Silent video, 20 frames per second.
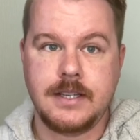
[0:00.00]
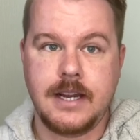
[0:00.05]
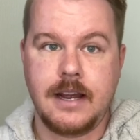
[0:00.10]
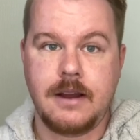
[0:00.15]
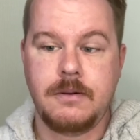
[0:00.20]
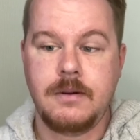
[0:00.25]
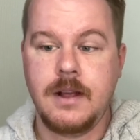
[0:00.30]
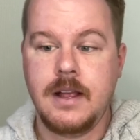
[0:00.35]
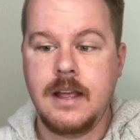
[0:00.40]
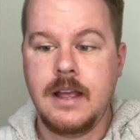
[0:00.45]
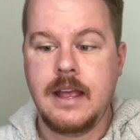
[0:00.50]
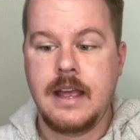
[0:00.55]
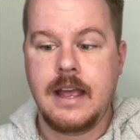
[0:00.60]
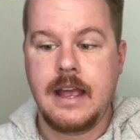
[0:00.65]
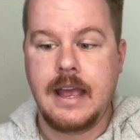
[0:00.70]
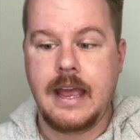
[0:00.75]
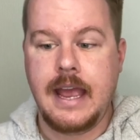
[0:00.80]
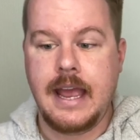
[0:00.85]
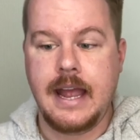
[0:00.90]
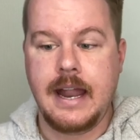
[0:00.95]
now.
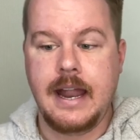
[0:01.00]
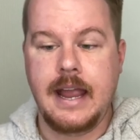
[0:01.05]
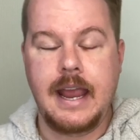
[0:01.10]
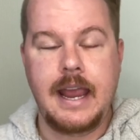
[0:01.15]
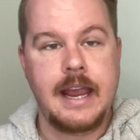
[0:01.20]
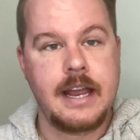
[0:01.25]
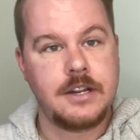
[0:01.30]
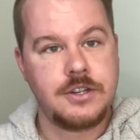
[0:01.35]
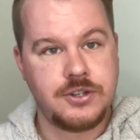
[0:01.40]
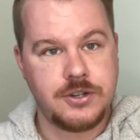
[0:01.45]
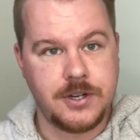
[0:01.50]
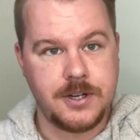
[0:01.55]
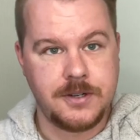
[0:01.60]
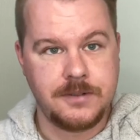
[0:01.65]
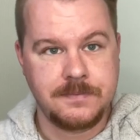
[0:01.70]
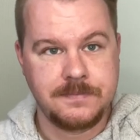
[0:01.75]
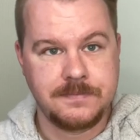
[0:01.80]
And Andrew,